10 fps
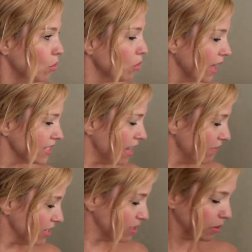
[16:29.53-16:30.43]
Ooh, that's
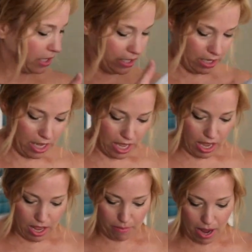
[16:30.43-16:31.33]
heavy, sweetie.
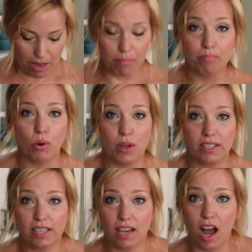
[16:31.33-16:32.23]
I'm
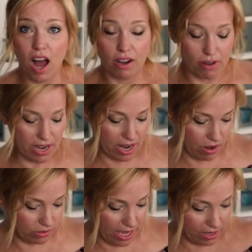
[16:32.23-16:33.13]
boiling hot right
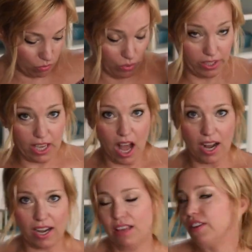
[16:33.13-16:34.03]
now, like really
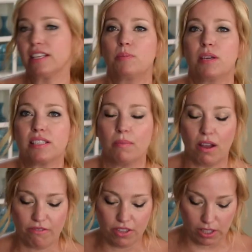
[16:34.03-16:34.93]
hot. And I think it's because I'm
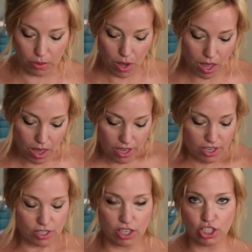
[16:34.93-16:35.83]
not feeling well.
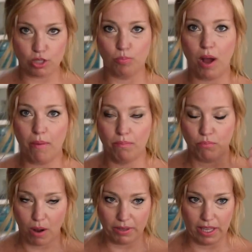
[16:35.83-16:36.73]
So he just
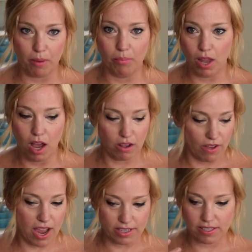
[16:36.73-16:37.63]
brought me like a block
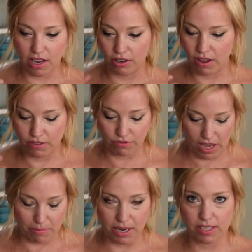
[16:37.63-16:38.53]
of ice. So I don't have to
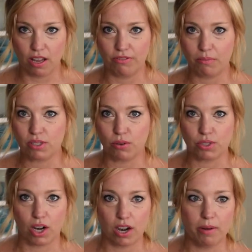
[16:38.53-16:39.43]
fan myself. I'm so
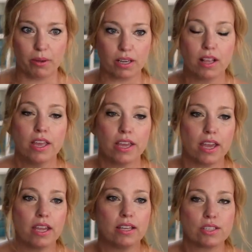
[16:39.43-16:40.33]
sorry, but
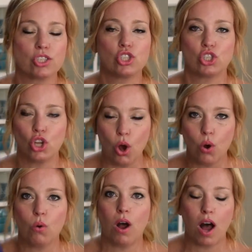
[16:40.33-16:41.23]
it is
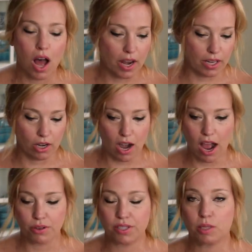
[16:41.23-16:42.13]
so hot in our
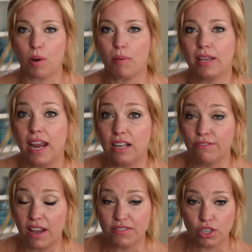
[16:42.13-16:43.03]
house. It's probably
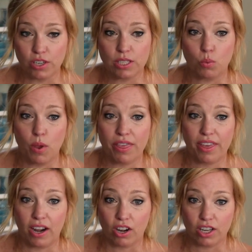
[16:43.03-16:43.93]
85 degrees with
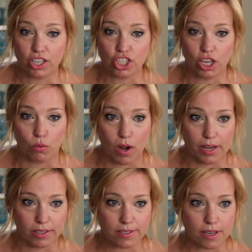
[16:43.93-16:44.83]
the air conditioning running.